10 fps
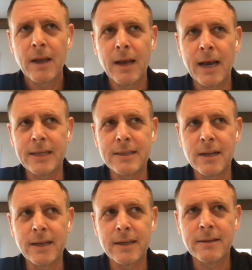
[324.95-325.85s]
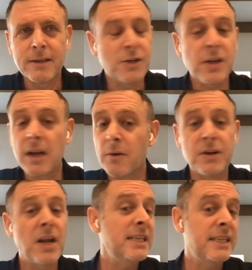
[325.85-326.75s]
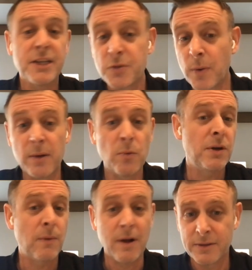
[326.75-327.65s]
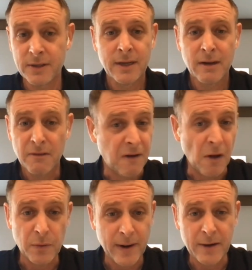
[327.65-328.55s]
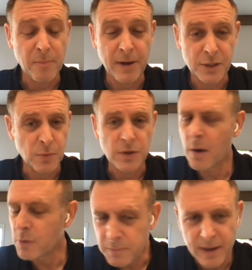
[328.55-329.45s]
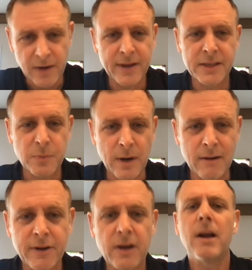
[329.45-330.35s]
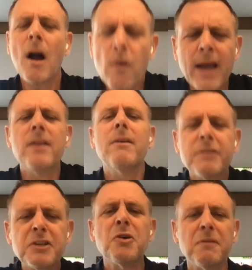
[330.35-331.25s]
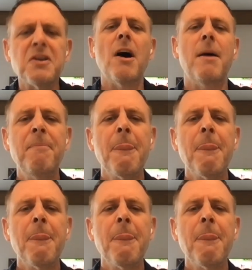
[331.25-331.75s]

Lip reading: and it's like just a load of 19 and 21-year-olds floating around the pitch with no experience, whatever, you're like, okay, they're having a tough time.